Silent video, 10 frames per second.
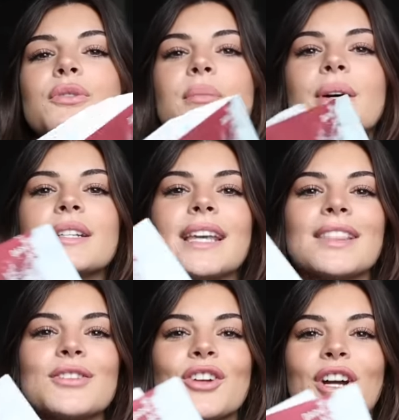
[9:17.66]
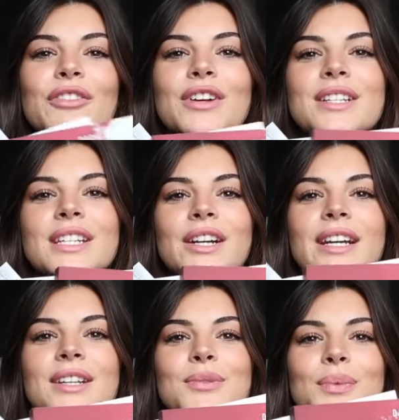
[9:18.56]
3 books in the Darkverse
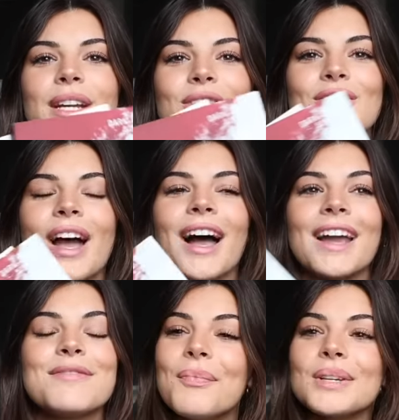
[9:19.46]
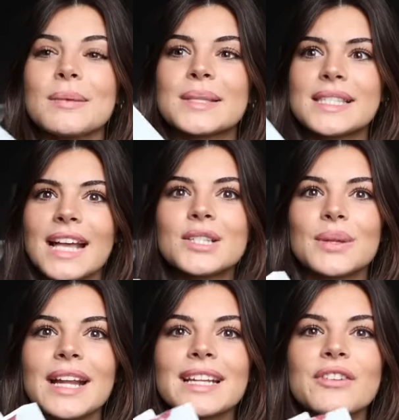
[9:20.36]
series, which I was obsessed
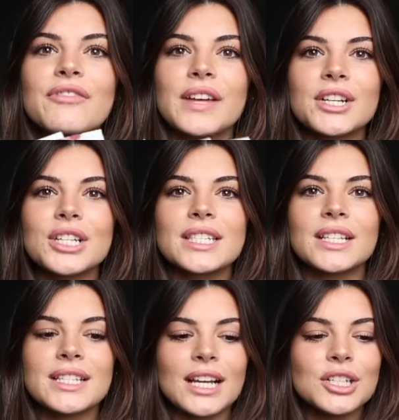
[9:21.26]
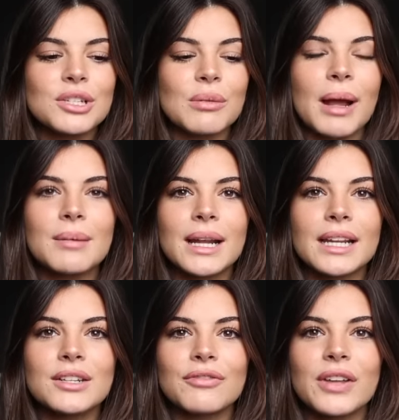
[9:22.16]
with. I need to finish this. This actually just reminded me I
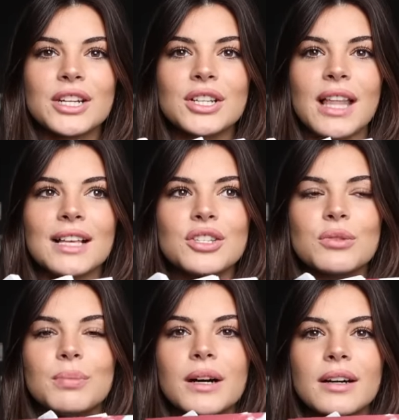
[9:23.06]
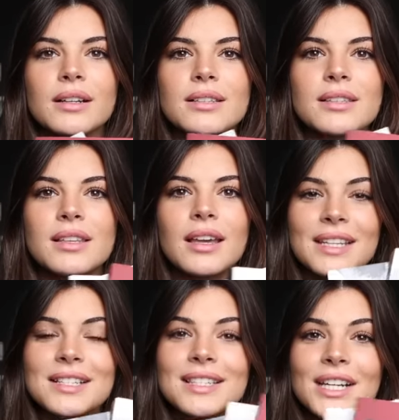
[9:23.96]
need to finish the last 2 books.
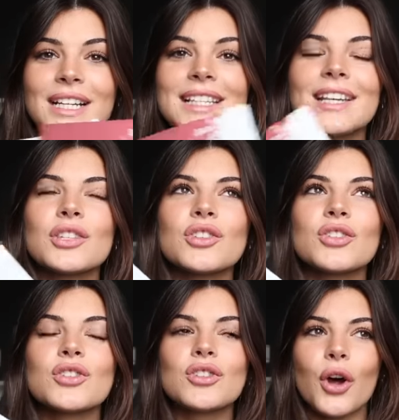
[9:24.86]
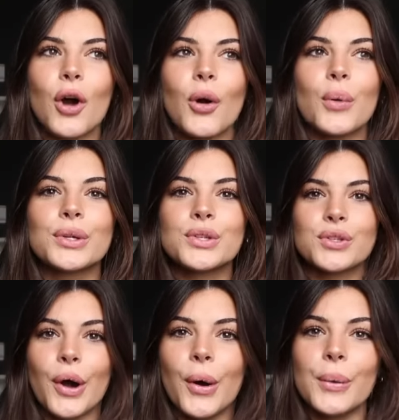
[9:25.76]
This series is so,
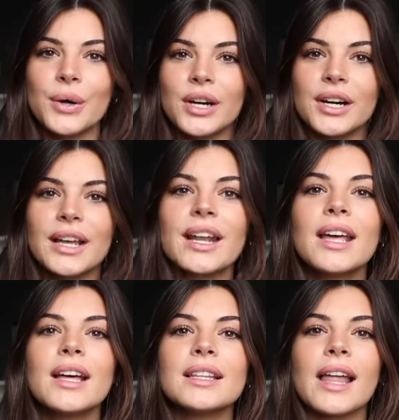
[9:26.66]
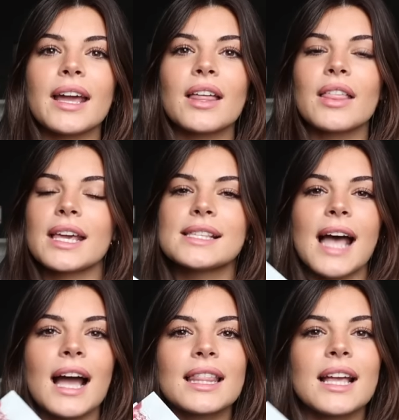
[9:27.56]
so good. Like
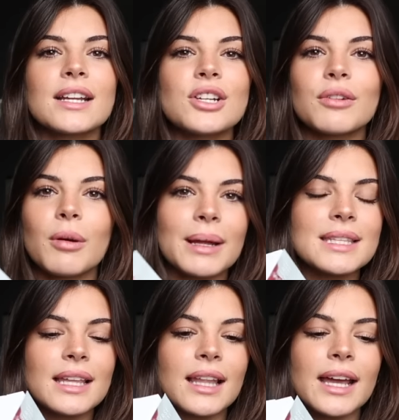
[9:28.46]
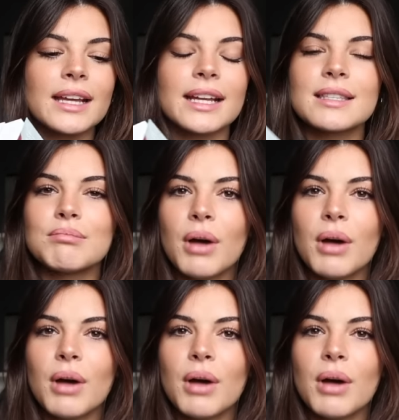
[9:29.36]
exactly the kind of dark romance I like. It's